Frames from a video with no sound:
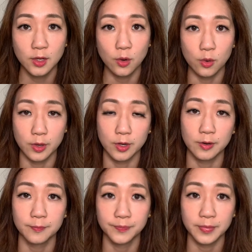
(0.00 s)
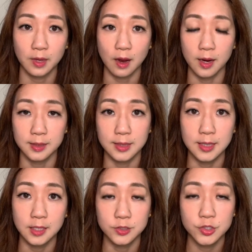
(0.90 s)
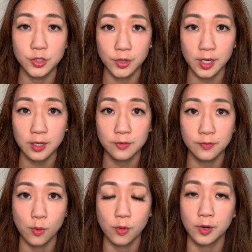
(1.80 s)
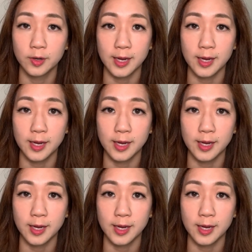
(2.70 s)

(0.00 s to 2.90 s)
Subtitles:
or highly concerning for